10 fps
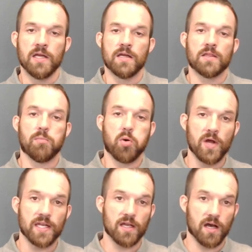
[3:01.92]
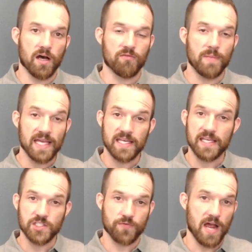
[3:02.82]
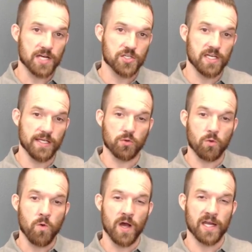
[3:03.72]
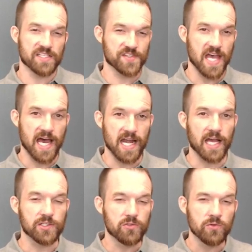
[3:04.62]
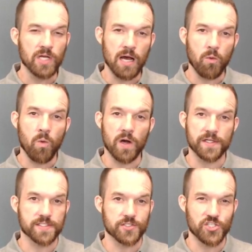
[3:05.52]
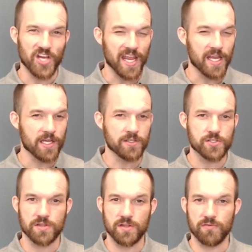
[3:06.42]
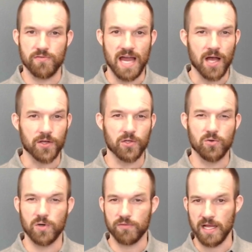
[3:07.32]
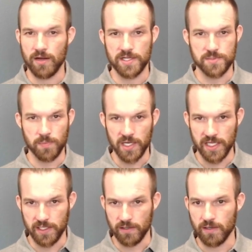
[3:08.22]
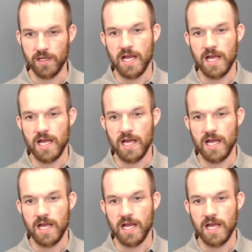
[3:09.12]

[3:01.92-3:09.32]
The point of making each fraction equal to 1 is that I do not want to change the value of Harry's money here.